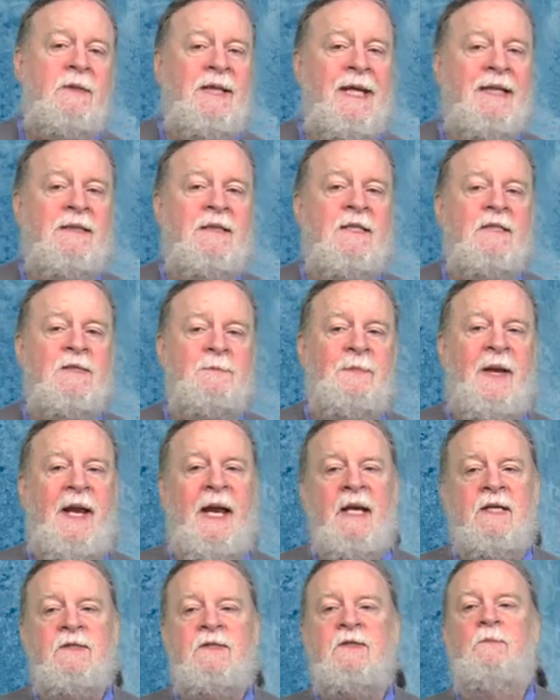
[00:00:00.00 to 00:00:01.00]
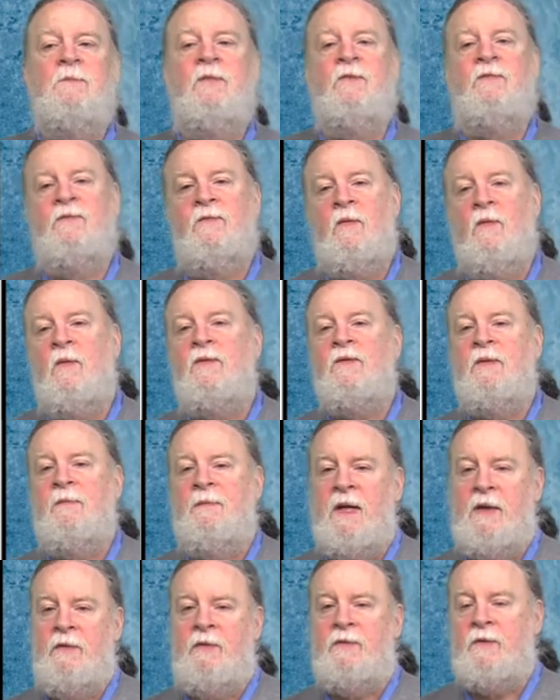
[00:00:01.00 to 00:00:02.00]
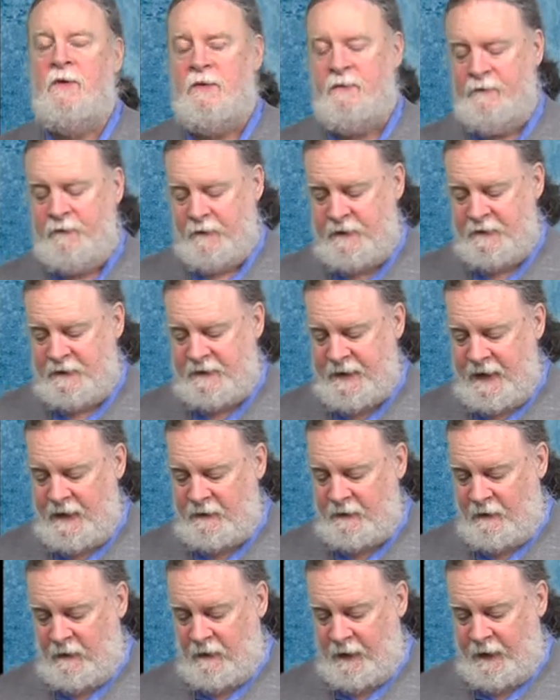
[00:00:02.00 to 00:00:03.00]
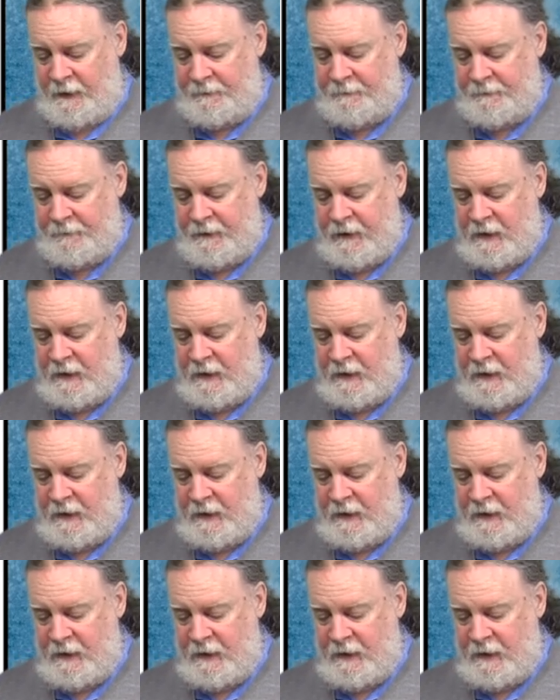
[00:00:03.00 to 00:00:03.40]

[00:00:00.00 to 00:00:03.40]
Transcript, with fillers: get this passed before the May 31st deadline.